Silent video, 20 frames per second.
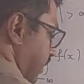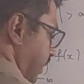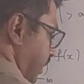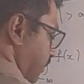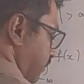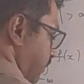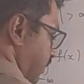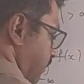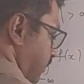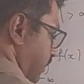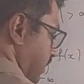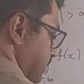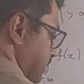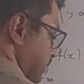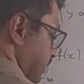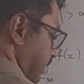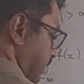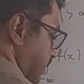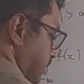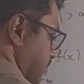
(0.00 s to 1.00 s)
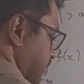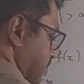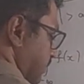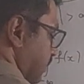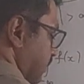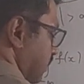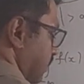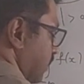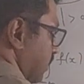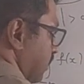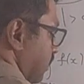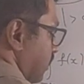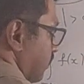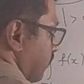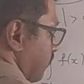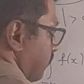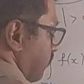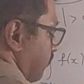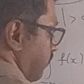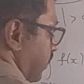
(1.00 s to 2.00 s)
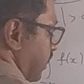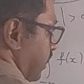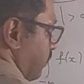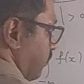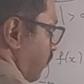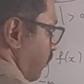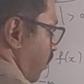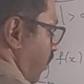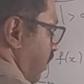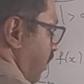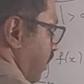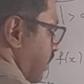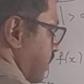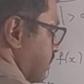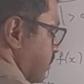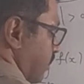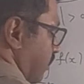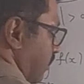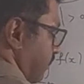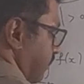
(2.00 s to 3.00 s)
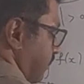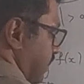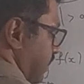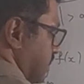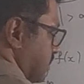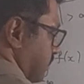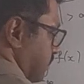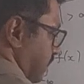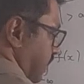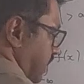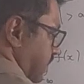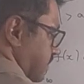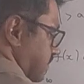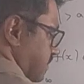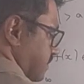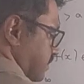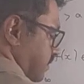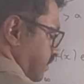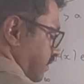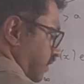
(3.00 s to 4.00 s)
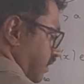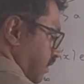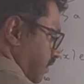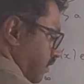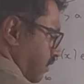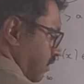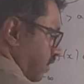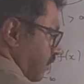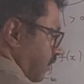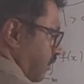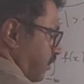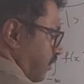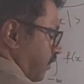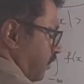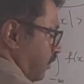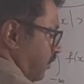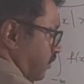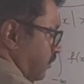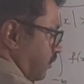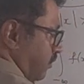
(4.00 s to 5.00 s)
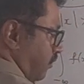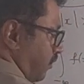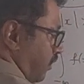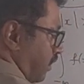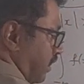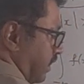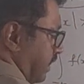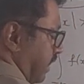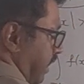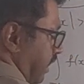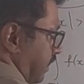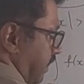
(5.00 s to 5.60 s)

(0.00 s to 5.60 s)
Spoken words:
can be plus x, but mod is always plus. So what they are